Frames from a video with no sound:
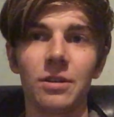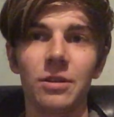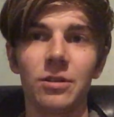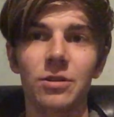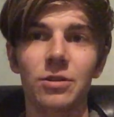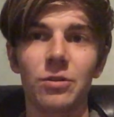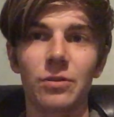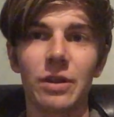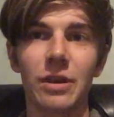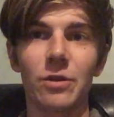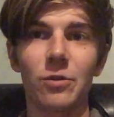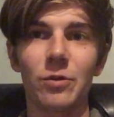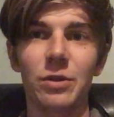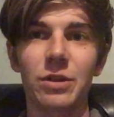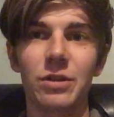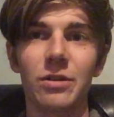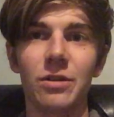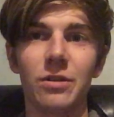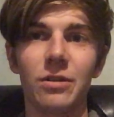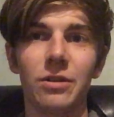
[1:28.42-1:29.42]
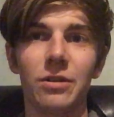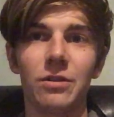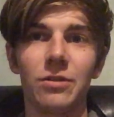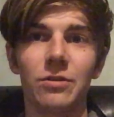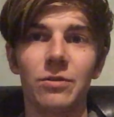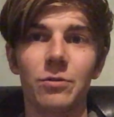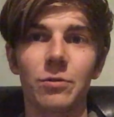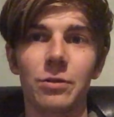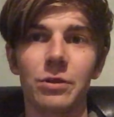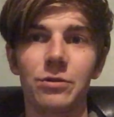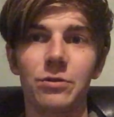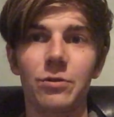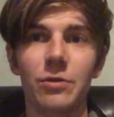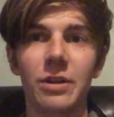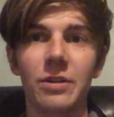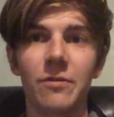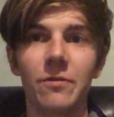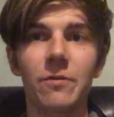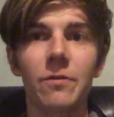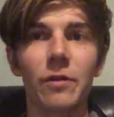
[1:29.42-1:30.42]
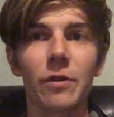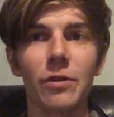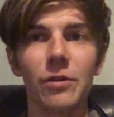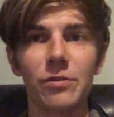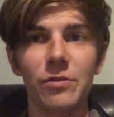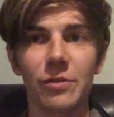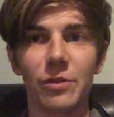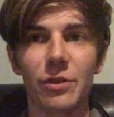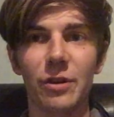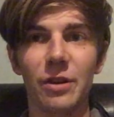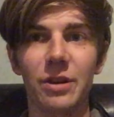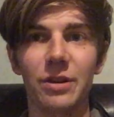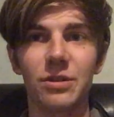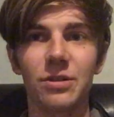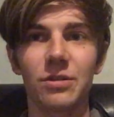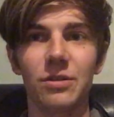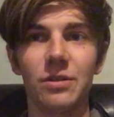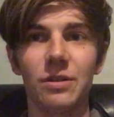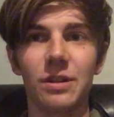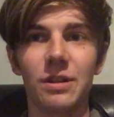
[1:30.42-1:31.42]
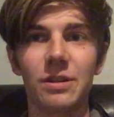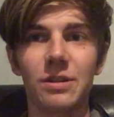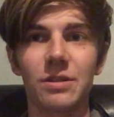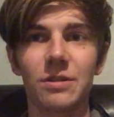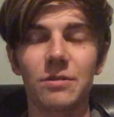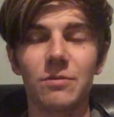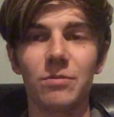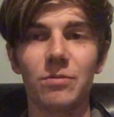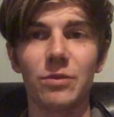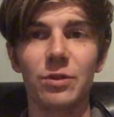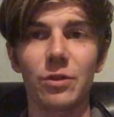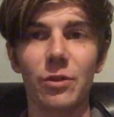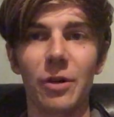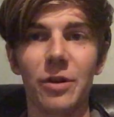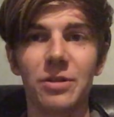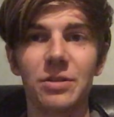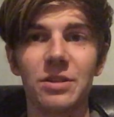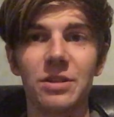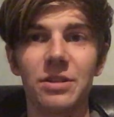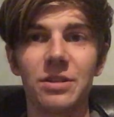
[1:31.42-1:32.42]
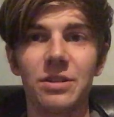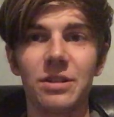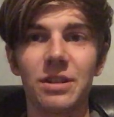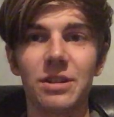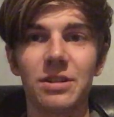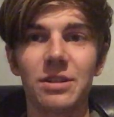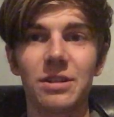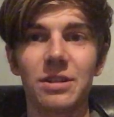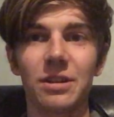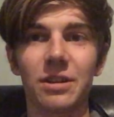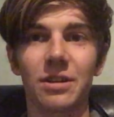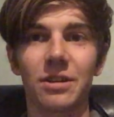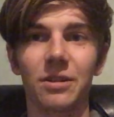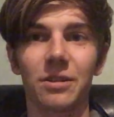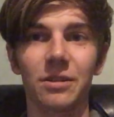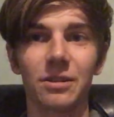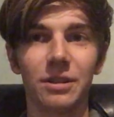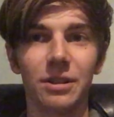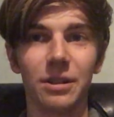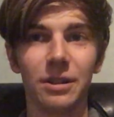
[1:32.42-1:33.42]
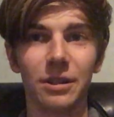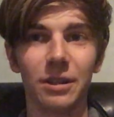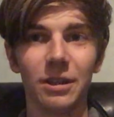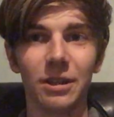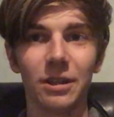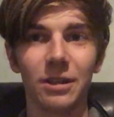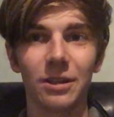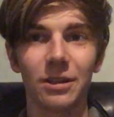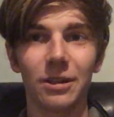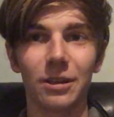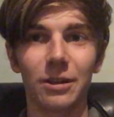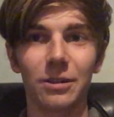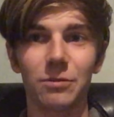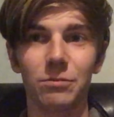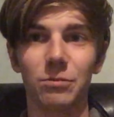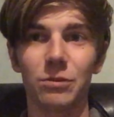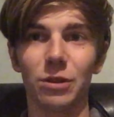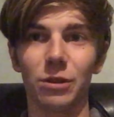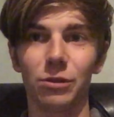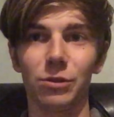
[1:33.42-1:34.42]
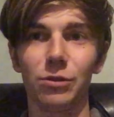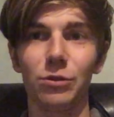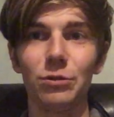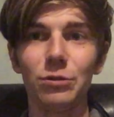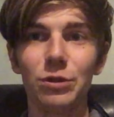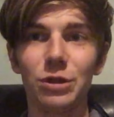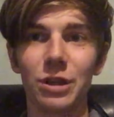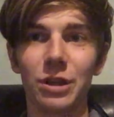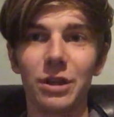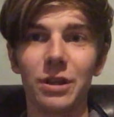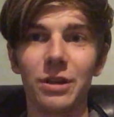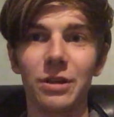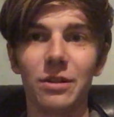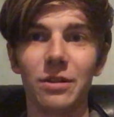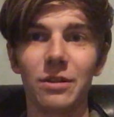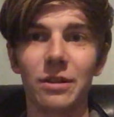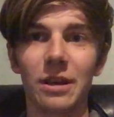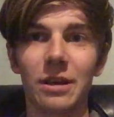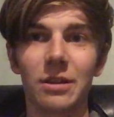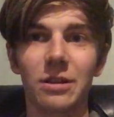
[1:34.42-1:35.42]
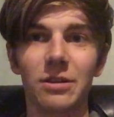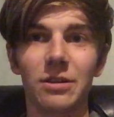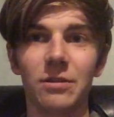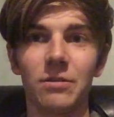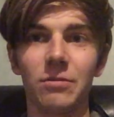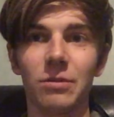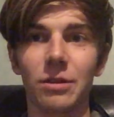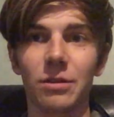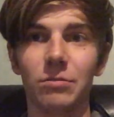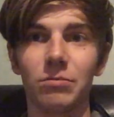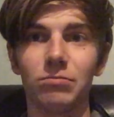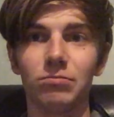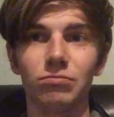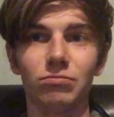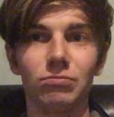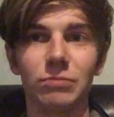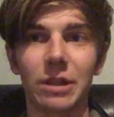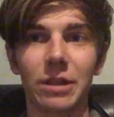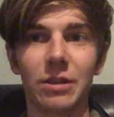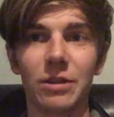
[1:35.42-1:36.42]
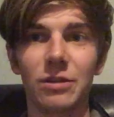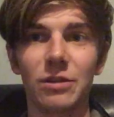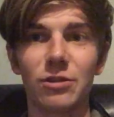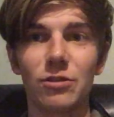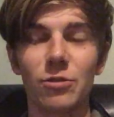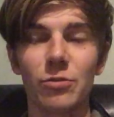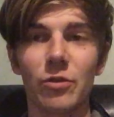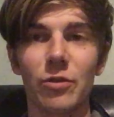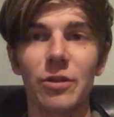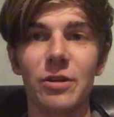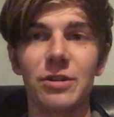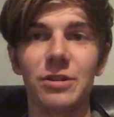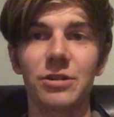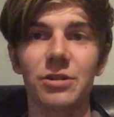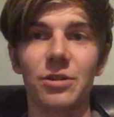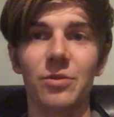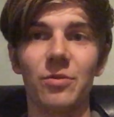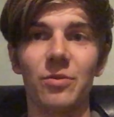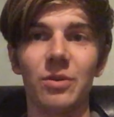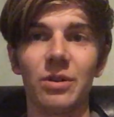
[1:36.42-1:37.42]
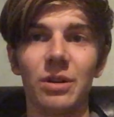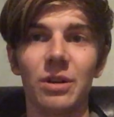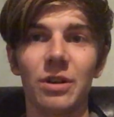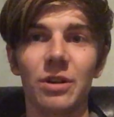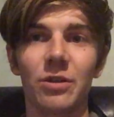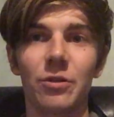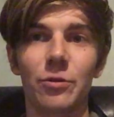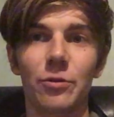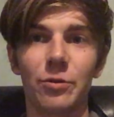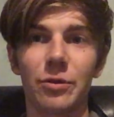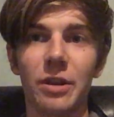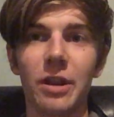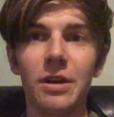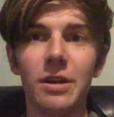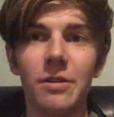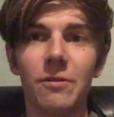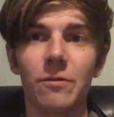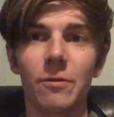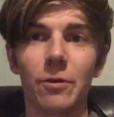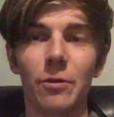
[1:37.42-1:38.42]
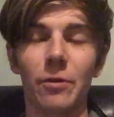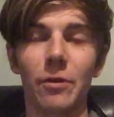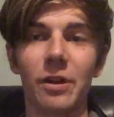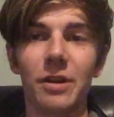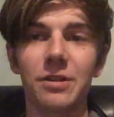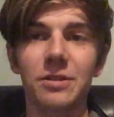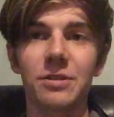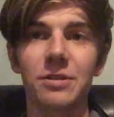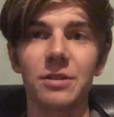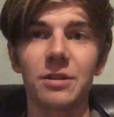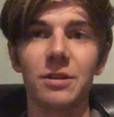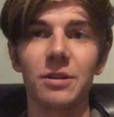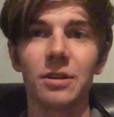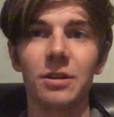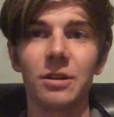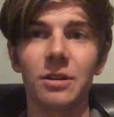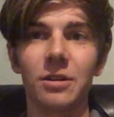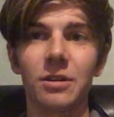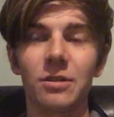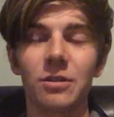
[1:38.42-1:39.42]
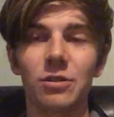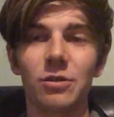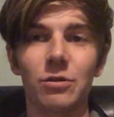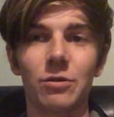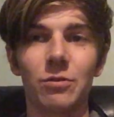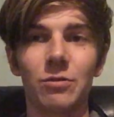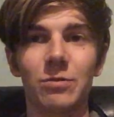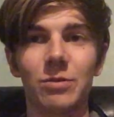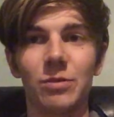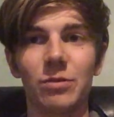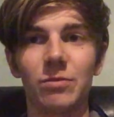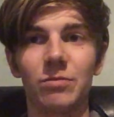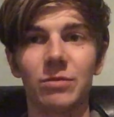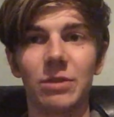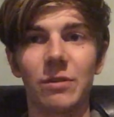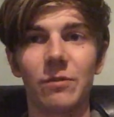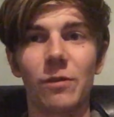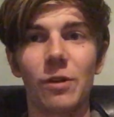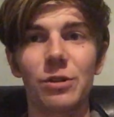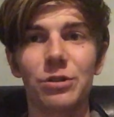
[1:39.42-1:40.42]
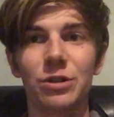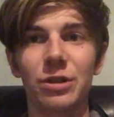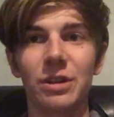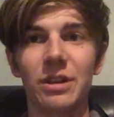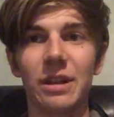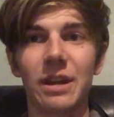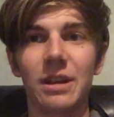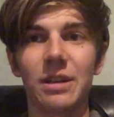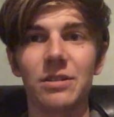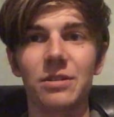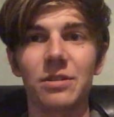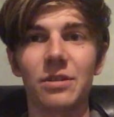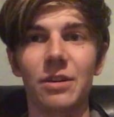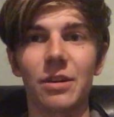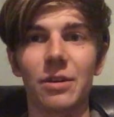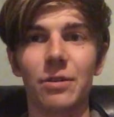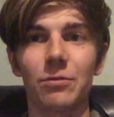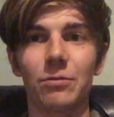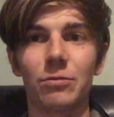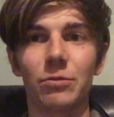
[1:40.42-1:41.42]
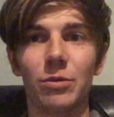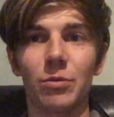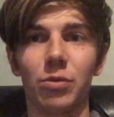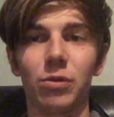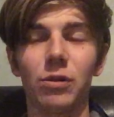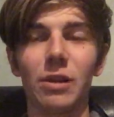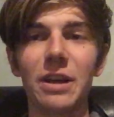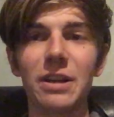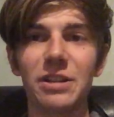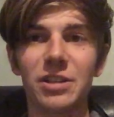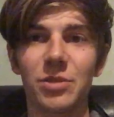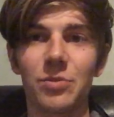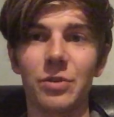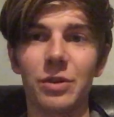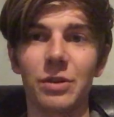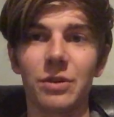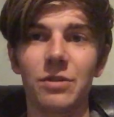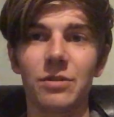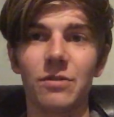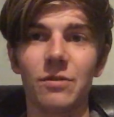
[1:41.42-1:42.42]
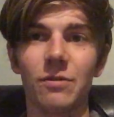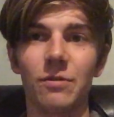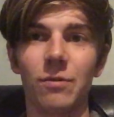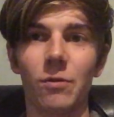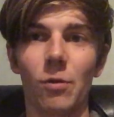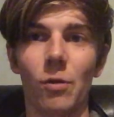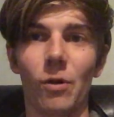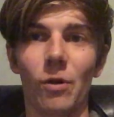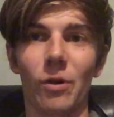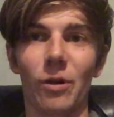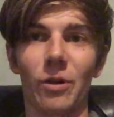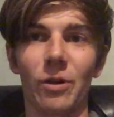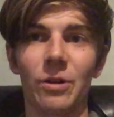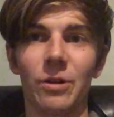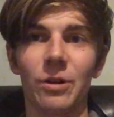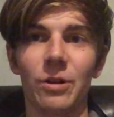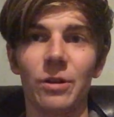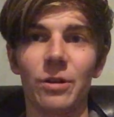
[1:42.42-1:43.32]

so that we could retreat further into this narcissistic delusion that that consumerism created for us. So it functioned as a replacement for